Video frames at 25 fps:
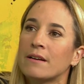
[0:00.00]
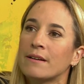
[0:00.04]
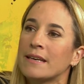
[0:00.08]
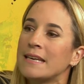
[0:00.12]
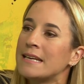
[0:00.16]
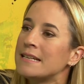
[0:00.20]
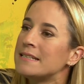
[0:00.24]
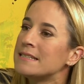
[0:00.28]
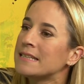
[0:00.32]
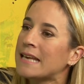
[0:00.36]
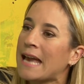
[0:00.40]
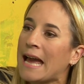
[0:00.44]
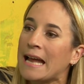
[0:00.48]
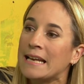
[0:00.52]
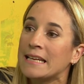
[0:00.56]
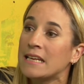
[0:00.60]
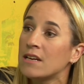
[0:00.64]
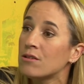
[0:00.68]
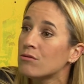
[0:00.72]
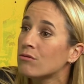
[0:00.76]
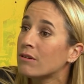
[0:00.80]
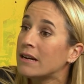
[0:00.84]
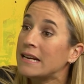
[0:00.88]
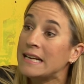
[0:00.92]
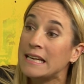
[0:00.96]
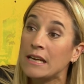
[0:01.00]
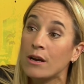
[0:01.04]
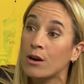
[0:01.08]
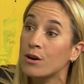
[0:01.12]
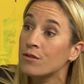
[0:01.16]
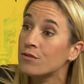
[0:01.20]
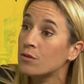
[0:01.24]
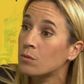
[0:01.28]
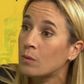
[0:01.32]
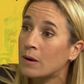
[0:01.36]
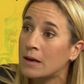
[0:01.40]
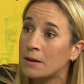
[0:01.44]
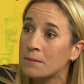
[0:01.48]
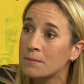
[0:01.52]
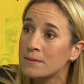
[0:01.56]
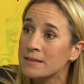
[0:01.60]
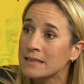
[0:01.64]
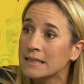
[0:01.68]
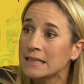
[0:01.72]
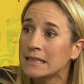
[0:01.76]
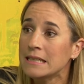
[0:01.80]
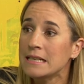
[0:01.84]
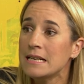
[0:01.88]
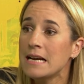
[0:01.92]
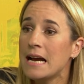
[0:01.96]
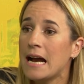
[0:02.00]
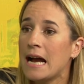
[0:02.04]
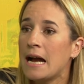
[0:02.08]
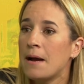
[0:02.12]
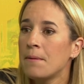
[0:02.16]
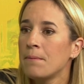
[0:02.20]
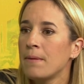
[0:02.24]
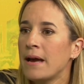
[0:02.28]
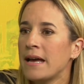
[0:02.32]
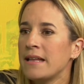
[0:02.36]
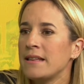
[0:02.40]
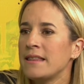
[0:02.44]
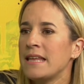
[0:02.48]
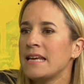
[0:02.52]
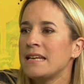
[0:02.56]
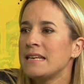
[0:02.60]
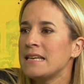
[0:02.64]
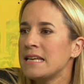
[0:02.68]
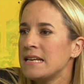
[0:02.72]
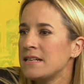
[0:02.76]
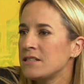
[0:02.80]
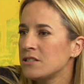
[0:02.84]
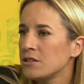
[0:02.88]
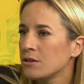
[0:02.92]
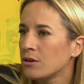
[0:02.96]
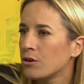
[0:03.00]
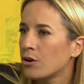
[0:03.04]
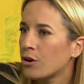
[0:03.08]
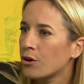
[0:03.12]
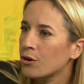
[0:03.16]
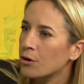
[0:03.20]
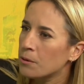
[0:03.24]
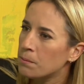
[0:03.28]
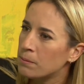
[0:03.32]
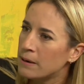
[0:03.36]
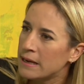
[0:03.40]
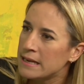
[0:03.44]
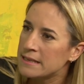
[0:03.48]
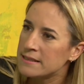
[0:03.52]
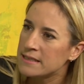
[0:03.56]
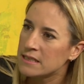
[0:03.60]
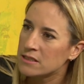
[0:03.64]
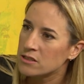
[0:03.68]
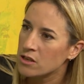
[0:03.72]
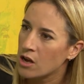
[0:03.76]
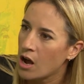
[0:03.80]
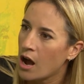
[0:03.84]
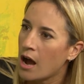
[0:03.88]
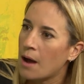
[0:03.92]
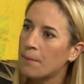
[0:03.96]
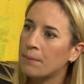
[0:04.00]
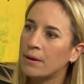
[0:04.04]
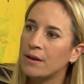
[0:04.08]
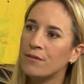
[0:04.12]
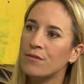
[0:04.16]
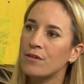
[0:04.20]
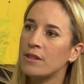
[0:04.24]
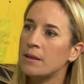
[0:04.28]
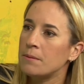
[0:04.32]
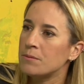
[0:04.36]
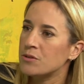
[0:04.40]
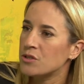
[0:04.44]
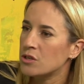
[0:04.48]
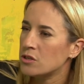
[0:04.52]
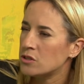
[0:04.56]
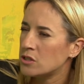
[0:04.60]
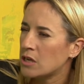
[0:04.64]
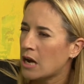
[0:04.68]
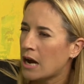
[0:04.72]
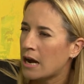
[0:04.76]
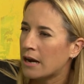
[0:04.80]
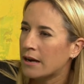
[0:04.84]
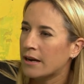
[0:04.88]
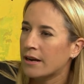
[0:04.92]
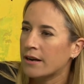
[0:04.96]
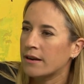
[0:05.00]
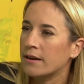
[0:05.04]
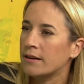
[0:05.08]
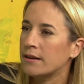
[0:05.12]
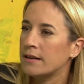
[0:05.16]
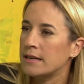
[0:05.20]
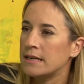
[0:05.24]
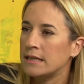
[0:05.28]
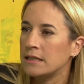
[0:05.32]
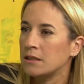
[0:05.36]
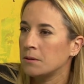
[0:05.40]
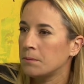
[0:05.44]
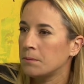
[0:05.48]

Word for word: is our kids can get really overwhelmed, um, and they need to go to a place that's calming for them, so darker and a